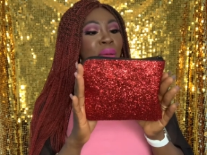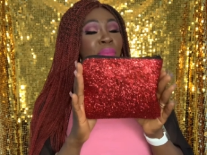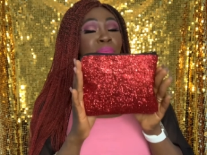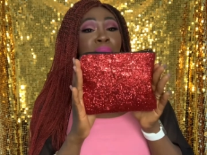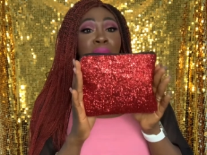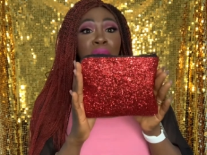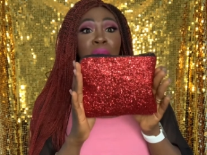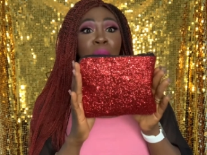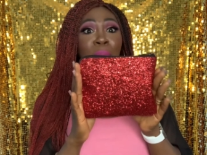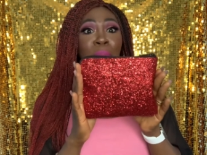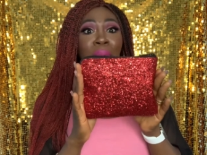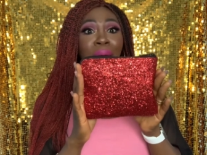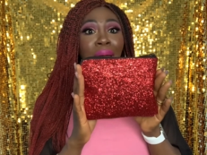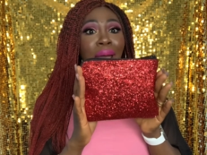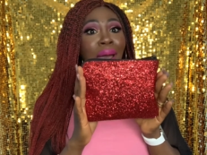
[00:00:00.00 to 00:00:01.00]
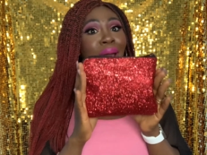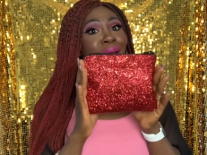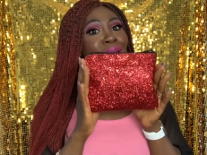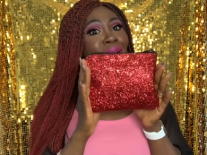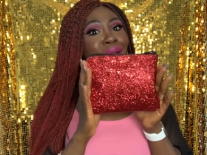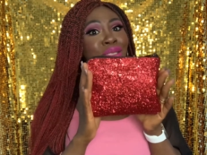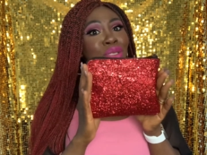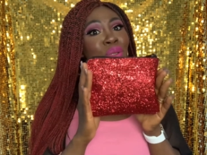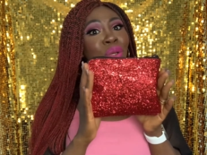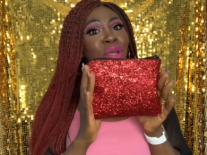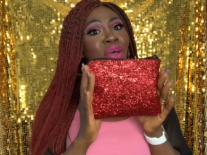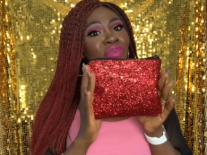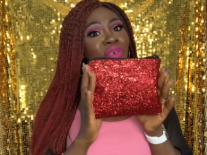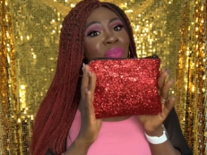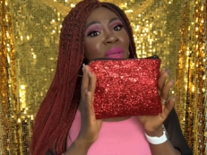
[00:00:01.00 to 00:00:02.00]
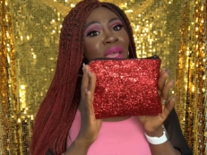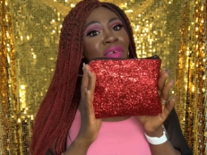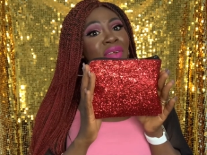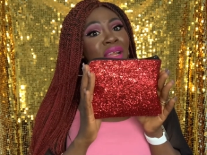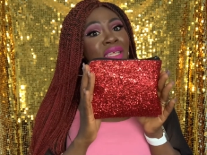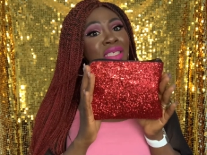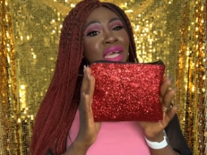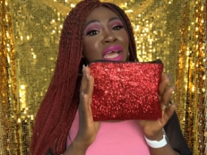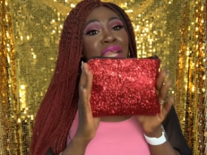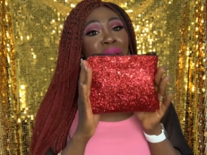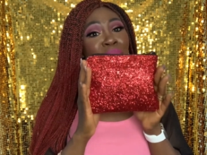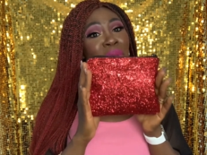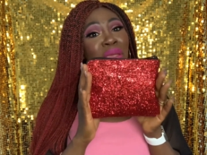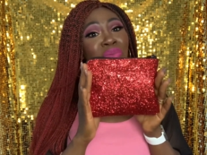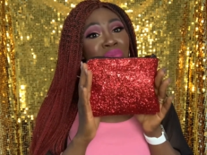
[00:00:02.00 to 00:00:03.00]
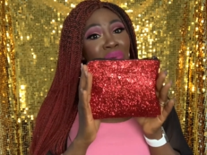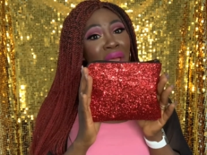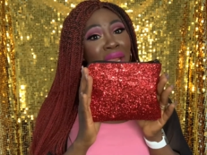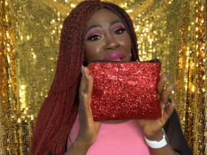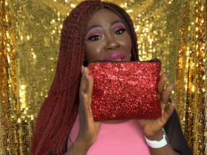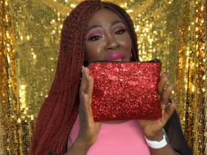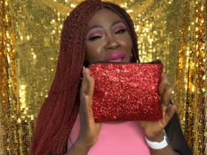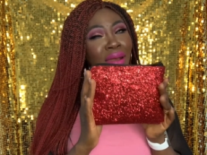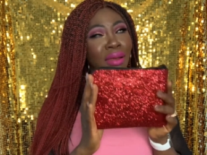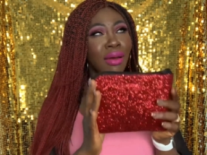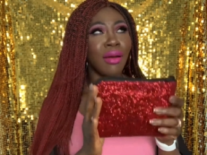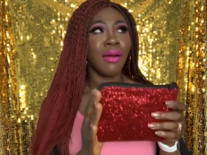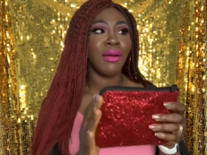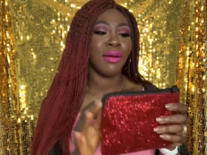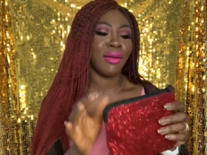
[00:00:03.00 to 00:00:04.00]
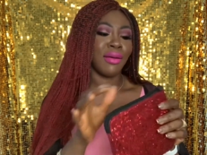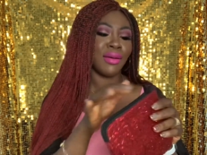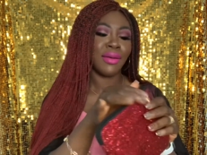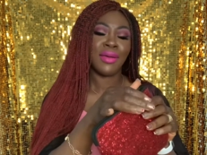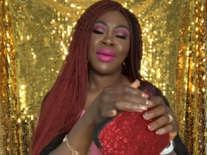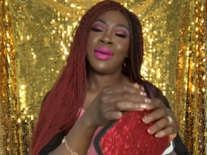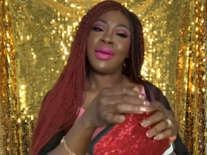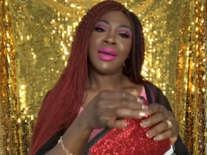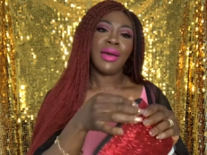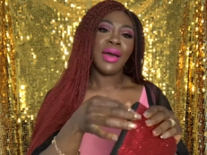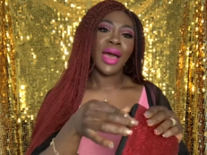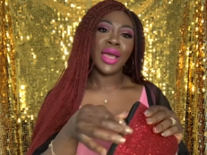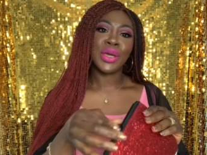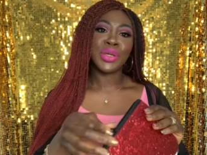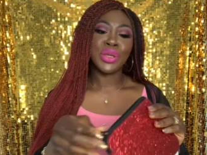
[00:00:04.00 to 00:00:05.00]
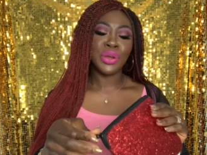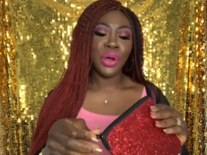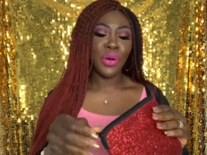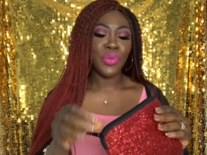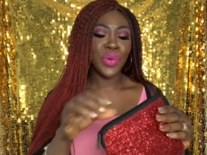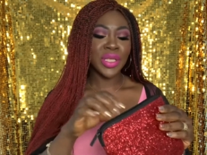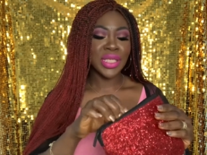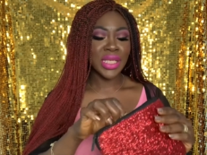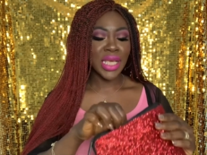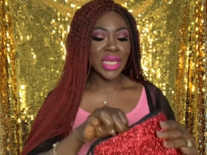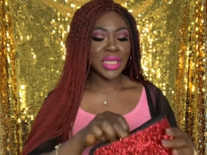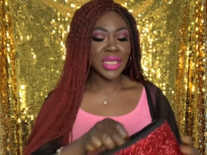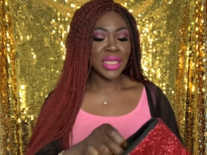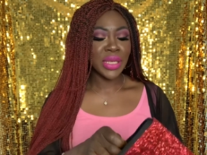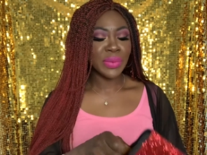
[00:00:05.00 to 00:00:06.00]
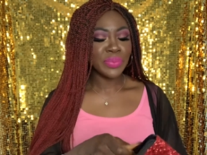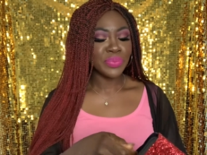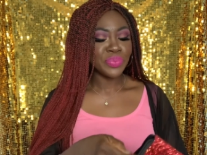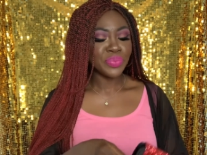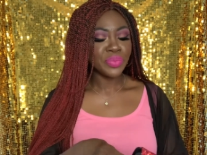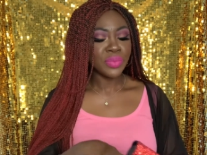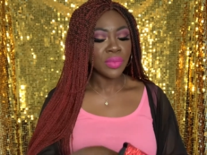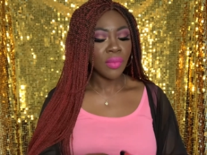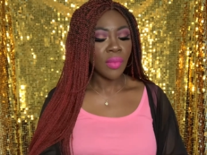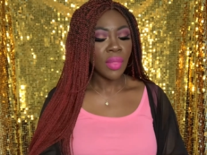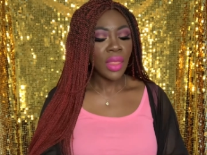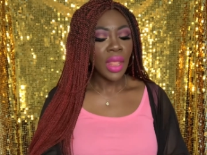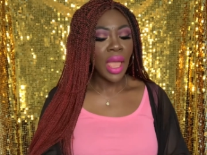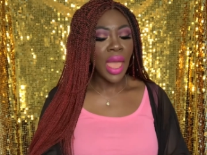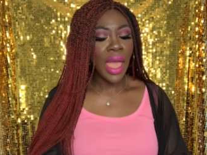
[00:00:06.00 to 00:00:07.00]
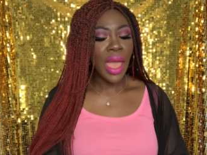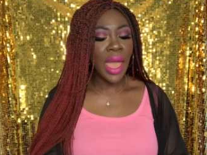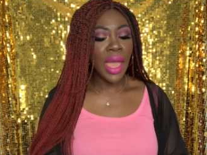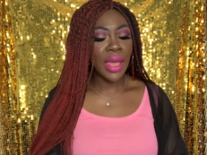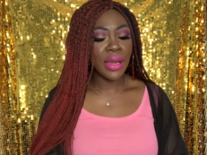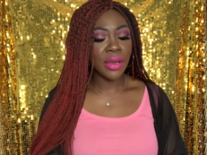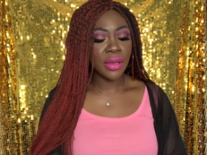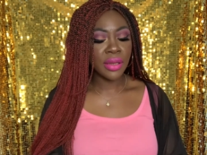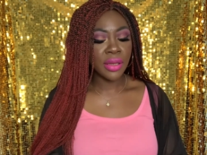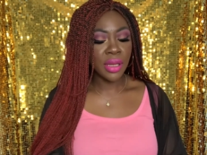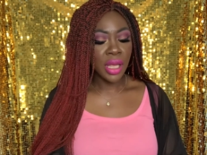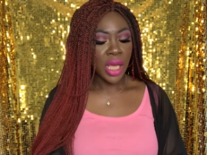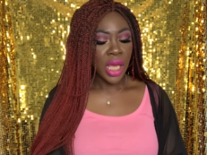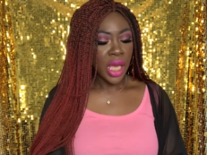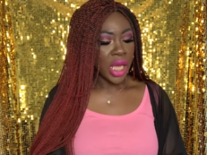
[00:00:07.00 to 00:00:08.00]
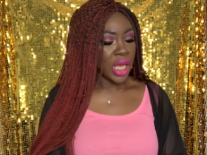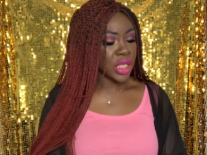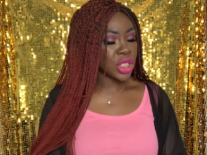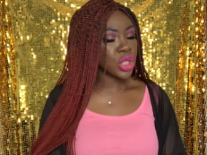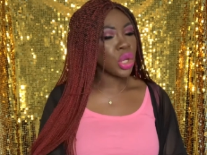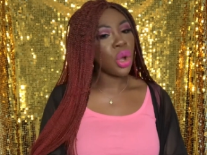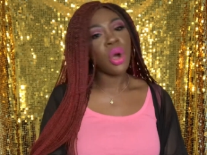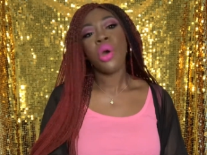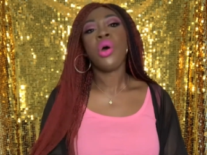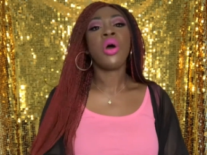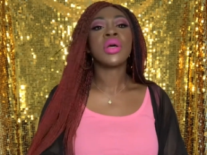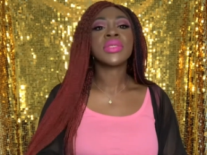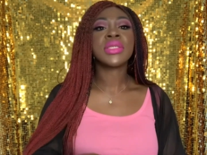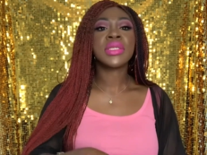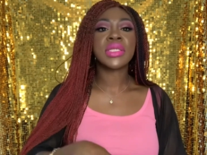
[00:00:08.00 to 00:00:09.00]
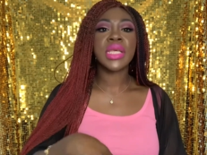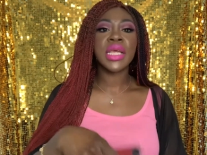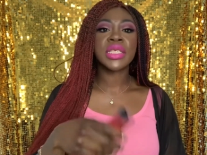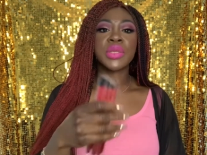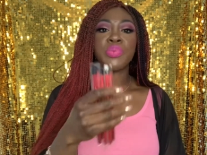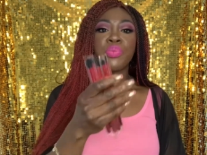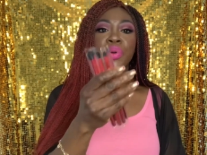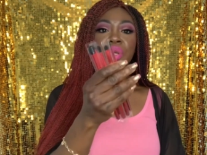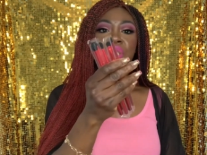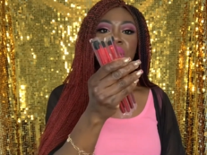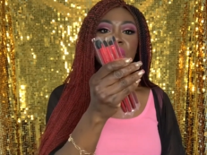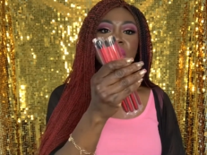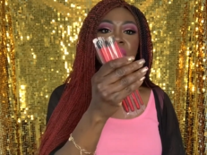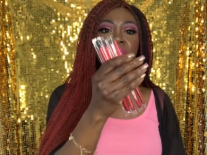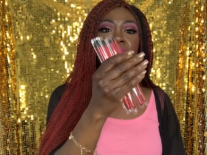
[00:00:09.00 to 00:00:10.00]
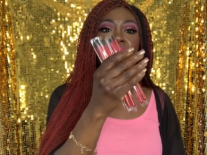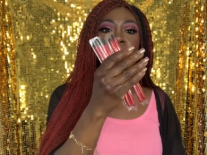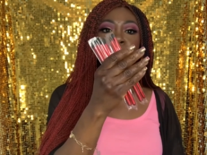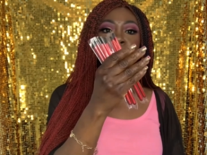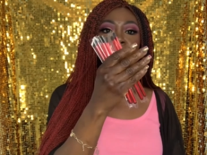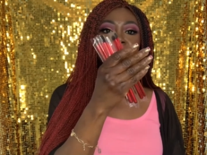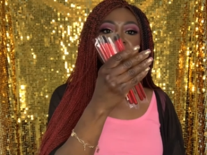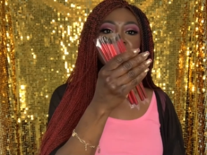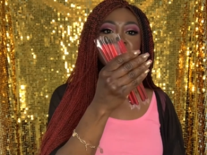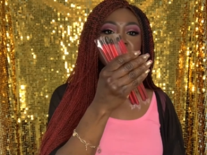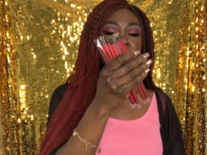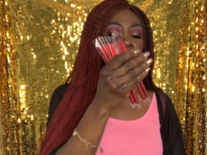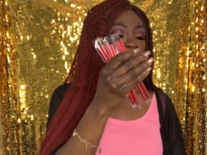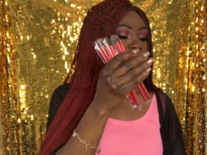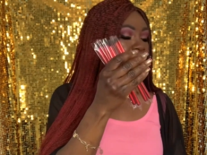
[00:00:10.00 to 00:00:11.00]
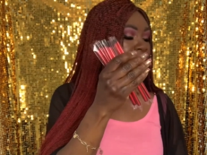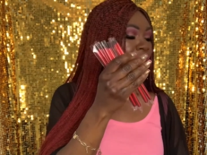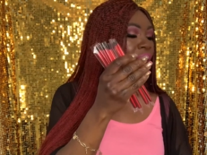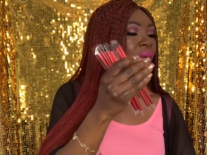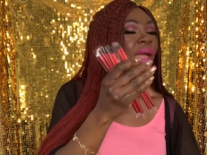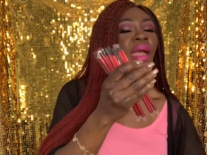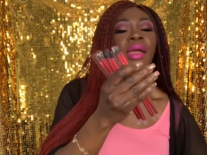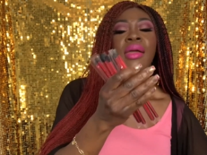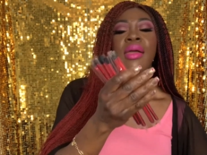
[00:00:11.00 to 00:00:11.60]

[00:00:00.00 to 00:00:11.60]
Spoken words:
makeup bag, and I do love a bit of glitter, and it being red again, oh, I could not resist. And it's got 6 brushes, eye brushes in there.